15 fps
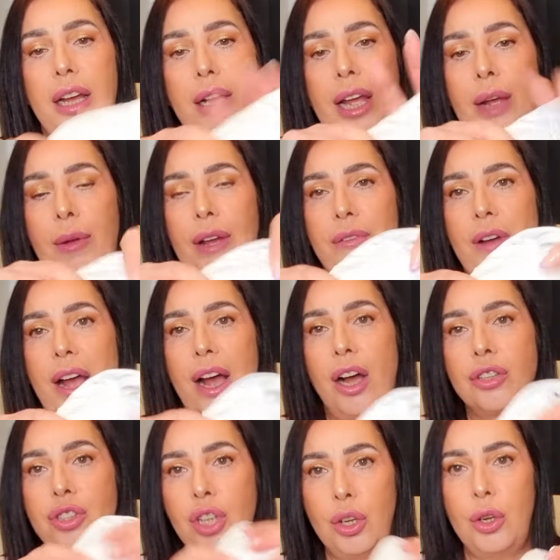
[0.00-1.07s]
However,
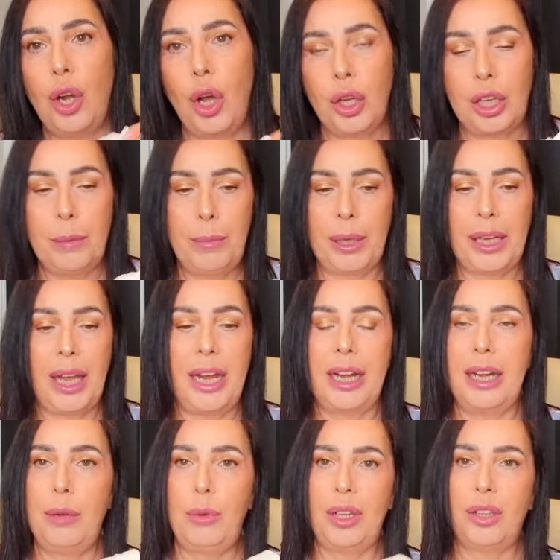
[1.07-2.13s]
I do like a
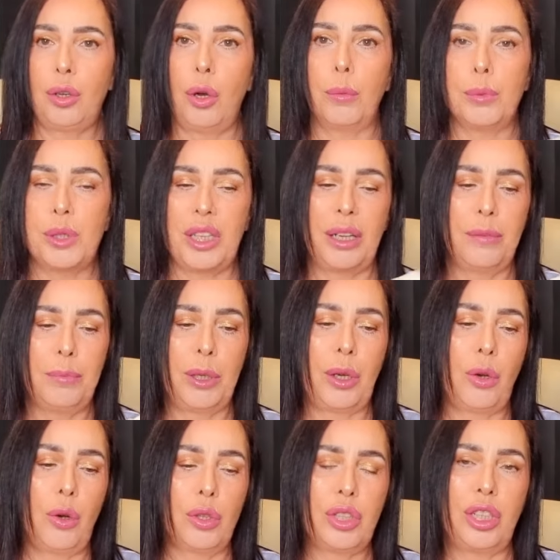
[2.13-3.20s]
bikini with cups in
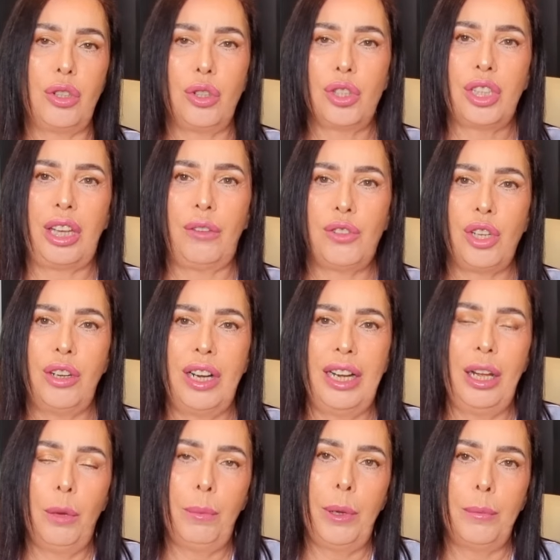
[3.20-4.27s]
because it just gives you a
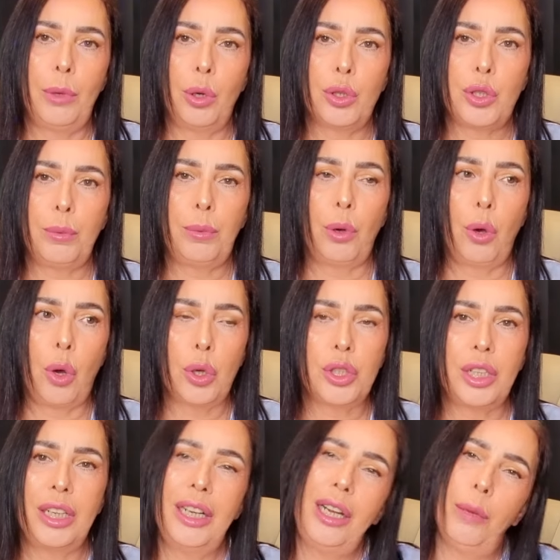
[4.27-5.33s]
little bit more
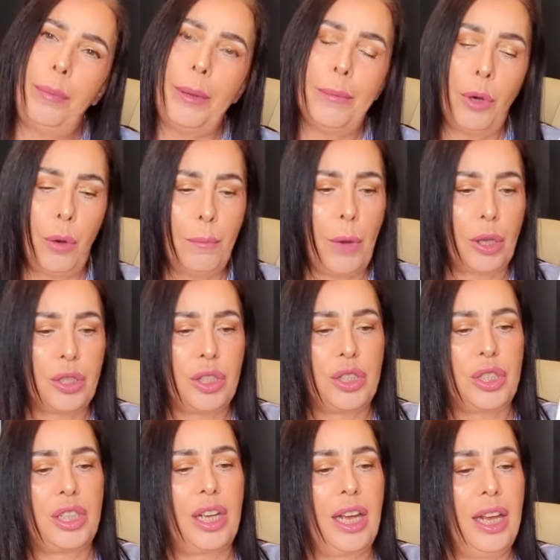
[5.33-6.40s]
support and a little bit more
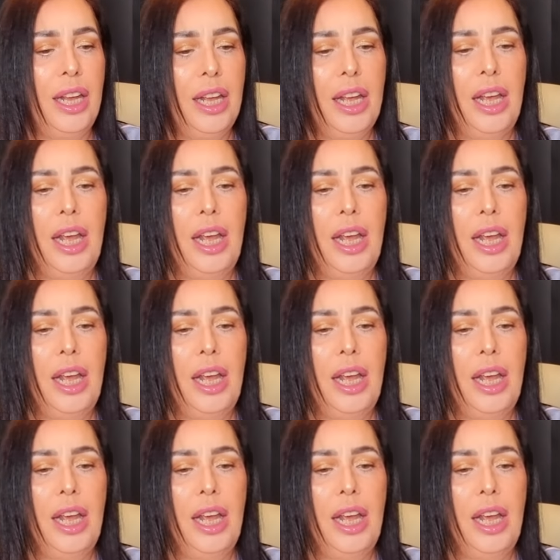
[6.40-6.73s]
modesty.